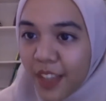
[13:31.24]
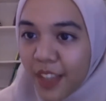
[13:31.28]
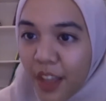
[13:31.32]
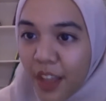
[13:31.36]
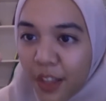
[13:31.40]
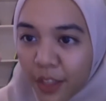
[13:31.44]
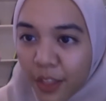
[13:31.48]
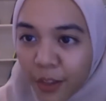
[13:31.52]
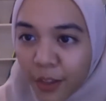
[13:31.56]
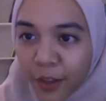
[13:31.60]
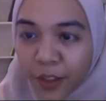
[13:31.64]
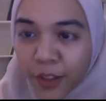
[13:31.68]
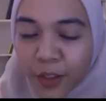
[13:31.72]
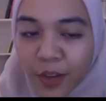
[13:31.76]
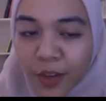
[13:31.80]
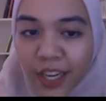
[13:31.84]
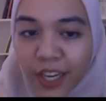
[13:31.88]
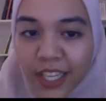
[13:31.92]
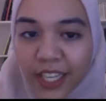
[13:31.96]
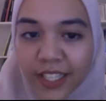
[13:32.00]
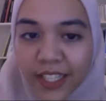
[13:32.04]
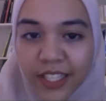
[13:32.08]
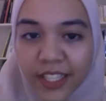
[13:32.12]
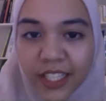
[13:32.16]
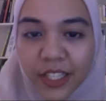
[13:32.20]
thought to
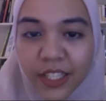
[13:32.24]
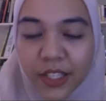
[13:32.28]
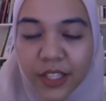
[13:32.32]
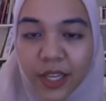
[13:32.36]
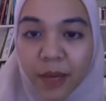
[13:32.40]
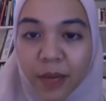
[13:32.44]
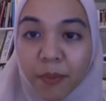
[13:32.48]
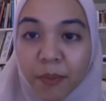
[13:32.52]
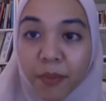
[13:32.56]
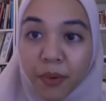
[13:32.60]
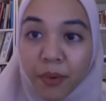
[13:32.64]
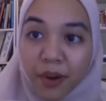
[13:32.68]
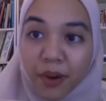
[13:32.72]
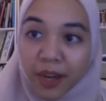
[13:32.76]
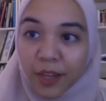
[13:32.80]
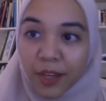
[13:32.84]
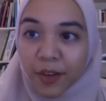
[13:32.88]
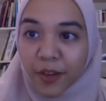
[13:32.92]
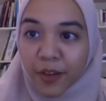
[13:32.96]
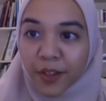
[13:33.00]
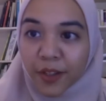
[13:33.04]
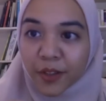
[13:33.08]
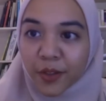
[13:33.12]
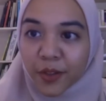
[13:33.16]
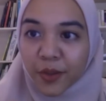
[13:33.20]
ICJ
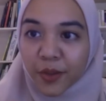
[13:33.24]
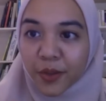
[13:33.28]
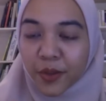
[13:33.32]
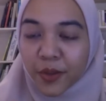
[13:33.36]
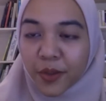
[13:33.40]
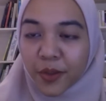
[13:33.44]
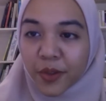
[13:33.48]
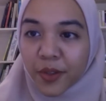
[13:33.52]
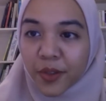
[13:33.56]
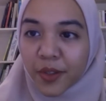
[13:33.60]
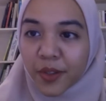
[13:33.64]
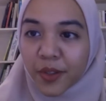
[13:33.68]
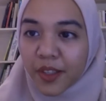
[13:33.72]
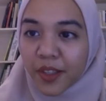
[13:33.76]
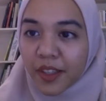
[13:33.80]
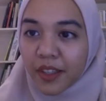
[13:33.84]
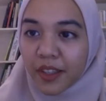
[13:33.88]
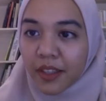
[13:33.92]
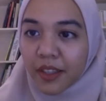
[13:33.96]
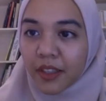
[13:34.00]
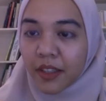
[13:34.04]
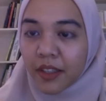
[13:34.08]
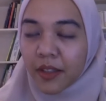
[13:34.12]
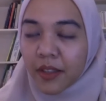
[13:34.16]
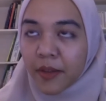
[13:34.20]
prior to
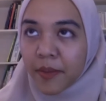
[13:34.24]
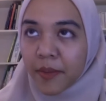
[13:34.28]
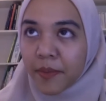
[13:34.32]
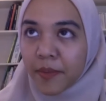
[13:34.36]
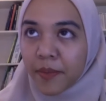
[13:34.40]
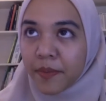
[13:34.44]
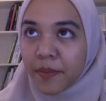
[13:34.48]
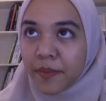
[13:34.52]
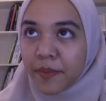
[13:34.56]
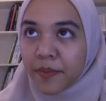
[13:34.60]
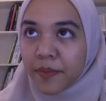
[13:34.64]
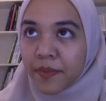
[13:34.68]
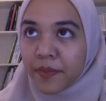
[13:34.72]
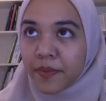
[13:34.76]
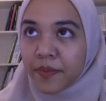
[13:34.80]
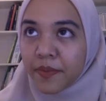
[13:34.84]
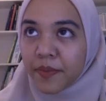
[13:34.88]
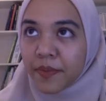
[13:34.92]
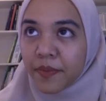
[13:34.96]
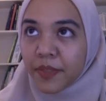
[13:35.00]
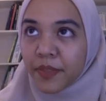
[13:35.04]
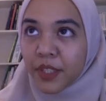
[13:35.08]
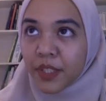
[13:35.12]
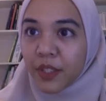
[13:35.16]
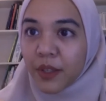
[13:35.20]
um,
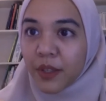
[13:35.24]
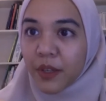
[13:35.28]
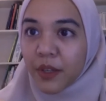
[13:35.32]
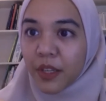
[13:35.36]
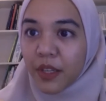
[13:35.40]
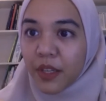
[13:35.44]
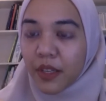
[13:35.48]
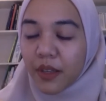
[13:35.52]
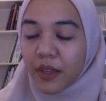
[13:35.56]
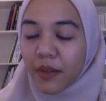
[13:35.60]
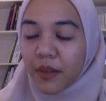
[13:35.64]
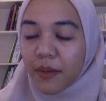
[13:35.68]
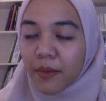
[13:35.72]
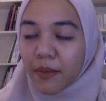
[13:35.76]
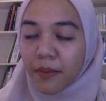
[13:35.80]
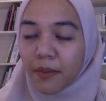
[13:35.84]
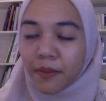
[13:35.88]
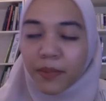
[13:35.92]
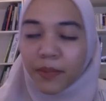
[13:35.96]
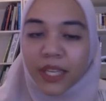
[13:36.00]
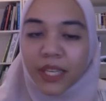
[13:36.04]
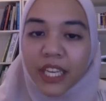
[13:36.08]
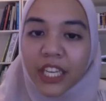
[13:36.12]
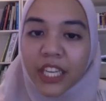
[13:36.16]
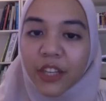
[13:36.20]

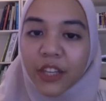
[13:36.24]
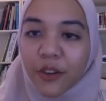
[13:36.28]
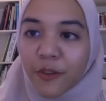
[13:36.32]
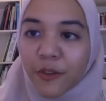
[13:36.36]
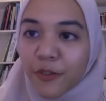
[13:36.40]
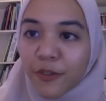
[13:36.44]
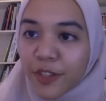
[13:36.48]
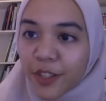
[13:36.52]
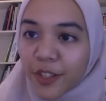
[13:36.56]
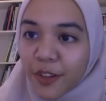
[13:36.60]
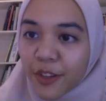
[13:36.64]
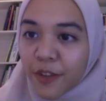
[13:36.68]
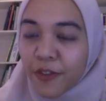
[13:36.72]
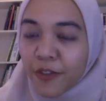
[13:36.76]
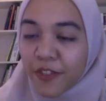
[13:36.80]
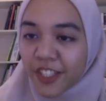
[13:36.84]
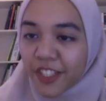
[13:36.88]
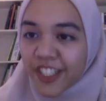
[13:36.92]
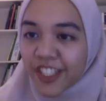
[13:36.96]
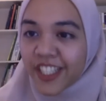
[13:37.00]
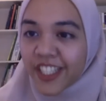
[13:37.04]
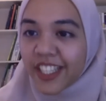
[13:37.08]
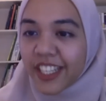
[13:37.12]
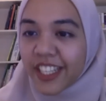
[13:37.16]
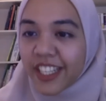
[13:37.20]
being in University of
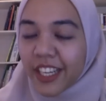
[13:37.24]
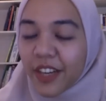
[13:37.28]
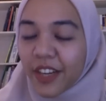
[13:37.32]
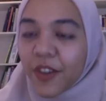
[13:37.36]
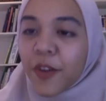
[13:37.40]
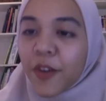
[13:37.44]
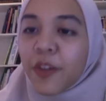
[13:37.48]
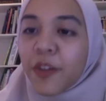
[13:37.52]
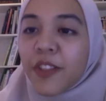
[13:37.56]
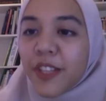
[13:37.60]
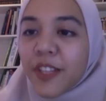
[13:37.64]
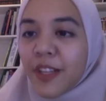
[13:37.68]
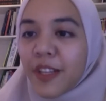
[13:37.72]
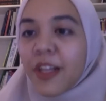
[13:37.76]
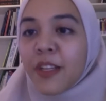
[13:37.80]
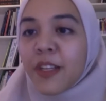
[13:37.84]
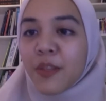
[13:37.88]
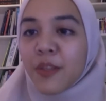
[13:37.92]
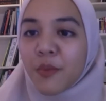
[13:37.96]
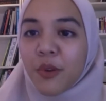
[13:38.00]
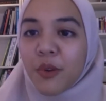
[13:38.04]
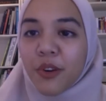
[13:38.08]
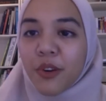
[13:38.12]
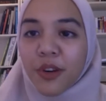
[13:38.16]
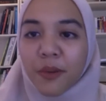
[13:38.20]
Virginia. Could you tell us
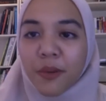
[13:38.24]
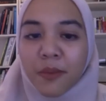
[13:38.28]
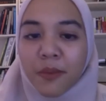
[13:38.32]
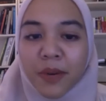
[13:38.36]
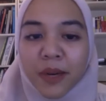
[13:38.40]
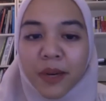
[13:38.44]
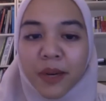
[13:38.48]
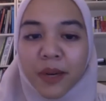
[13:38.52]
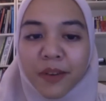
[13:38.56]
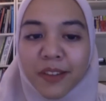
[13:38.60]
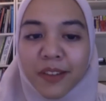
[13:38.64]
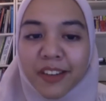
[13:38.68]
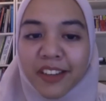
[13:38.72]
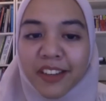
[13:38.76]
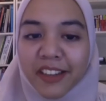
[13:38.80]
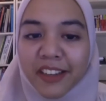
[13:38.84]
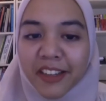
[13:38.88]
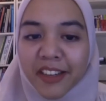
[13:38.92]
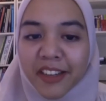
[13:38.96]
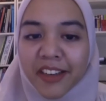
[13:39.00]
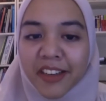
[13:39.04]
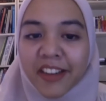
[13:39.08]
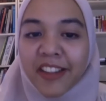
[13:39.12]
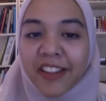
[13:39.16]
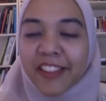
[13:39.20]
more about
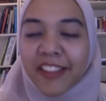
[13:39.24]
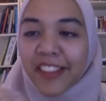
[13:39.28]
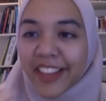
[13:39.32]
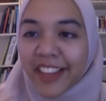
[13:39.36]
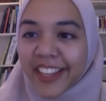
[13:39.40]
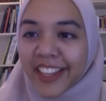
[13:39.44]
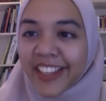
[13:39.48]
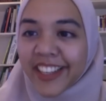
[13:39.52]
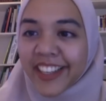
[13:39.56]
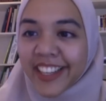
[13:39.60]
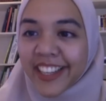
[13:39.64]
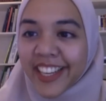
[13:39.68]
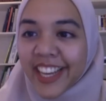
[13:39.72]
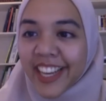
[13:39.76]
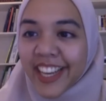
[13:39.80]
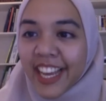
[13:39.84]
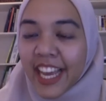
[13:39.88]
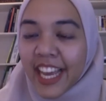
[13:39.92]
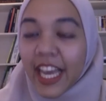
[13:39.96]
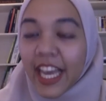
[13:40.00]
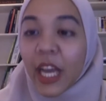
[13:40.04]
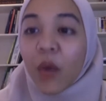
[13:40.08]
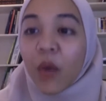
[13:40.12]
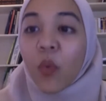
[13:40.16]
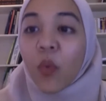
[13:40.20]
uh, that
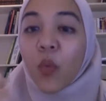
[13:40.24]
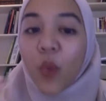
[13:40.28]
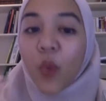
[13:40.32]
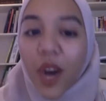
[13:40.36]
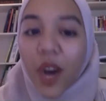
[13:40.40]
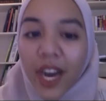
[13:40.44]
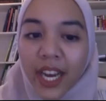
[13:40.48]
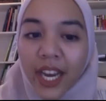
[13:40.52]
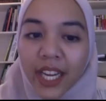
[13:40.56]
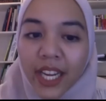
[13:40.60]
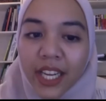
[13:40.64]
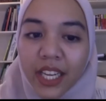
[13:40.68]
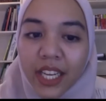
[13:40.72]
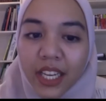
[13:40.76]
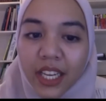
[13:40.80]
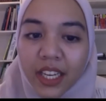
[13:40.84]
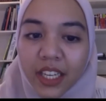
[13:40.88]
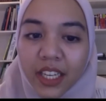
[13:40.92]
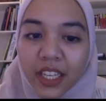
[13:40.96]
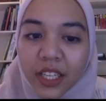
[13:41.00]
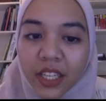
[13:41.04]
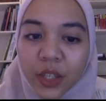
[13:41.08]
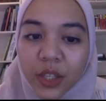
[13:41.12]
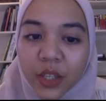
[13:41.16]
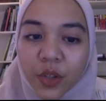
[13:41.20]
and why
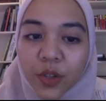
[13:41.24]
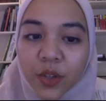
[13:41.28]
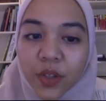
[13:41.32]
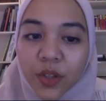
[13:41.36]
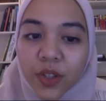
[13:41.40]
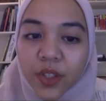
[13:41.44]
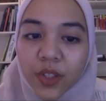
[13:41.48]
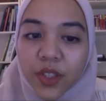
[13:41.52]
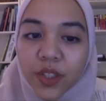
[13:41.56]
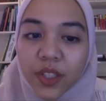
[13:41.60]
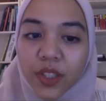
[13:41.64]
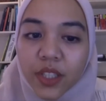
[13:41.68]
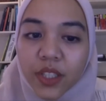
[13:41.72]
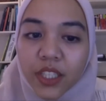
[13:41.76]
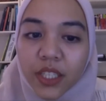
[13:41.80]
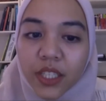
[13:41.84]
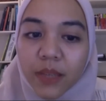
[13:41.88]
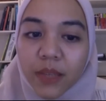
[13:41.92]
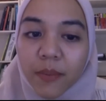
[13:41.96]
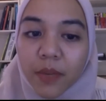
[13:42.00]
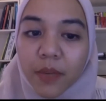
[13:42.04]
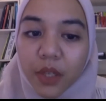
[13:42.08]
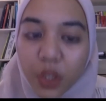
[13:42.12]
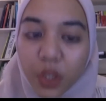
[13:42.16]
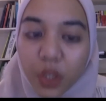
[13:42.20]

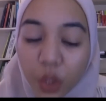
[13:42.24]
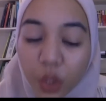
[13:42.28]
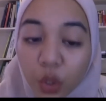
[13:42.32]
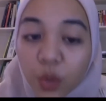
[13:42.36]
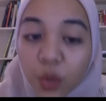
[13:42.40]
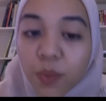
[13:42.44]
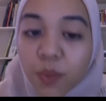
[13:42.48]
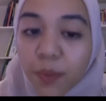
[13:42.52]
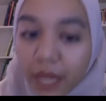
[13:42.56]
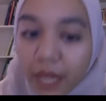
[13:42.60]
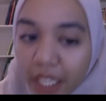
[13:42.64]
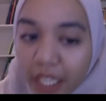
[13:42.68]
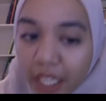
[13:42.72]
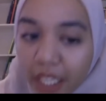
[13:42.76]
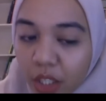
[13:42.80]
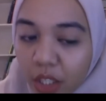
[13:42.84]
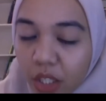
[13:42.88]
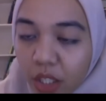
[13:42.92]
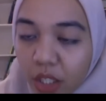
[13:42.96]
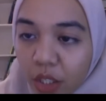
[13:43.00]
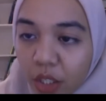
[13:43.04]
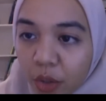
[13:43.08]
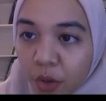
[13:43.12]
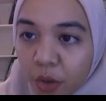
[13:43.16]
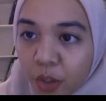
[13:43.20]
you made
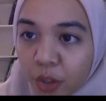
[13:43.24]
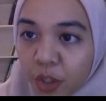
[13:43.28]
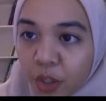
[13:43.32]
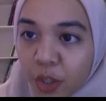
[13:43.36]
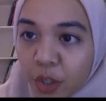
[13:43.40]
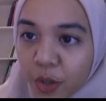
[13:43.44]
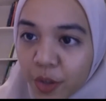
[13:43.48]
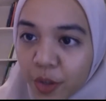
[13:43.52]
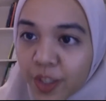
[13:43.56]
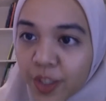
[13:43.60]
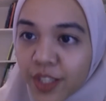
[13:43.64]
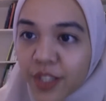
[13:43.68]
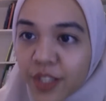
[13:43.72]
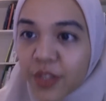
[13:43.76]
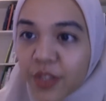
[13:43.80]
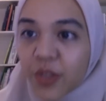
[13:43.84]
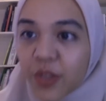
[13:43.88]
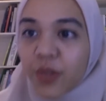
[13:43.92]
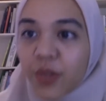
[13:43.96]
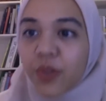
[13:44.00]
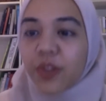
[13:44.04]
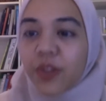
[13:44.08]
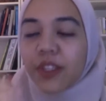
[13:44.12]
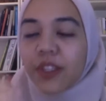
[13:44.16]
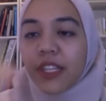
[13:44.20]
your choice to
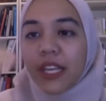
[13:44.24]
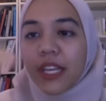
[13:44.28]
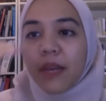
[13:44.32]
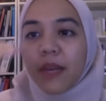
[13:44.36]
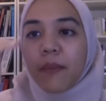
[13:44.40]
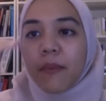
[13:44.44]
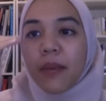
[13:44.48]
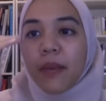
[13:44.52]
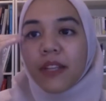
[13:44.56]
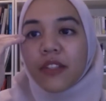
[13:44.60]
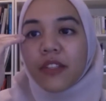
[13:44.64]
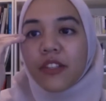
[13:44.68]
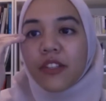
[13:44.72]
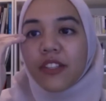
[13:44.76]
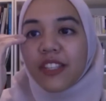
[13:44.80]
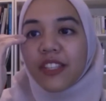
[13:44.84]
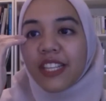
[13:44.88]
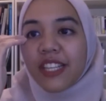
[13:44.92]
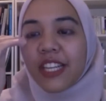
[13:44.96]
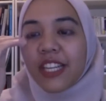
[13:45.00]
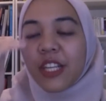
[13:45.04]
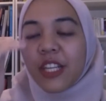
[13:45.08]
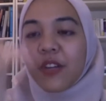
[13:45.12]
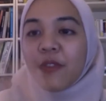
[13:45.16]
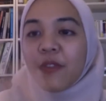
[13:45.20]
mm-hmm. take master's
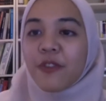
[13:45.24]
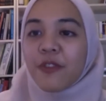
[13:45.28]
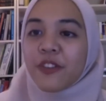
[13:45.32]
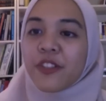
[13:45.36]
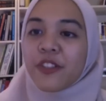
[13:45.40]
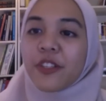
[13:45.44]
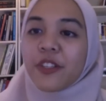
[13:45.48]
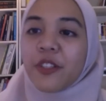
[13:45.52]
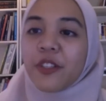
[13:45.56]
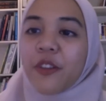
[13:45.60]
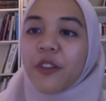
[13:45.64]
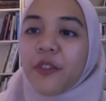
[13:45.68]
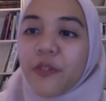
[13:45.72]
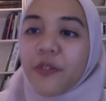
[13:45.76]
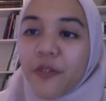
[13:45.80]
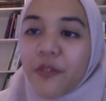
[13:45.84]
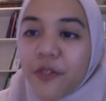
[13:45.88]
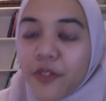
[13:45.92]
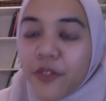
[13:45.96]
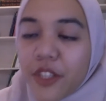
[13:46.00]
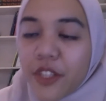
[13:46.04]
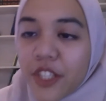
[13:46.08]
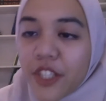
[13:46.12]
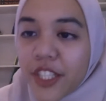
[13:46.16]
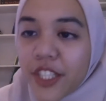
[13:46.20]
in University of
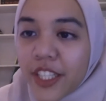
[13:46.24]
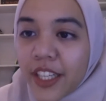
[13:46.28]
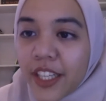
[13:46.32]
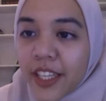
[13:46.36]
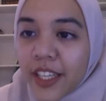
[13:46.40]
Virginia?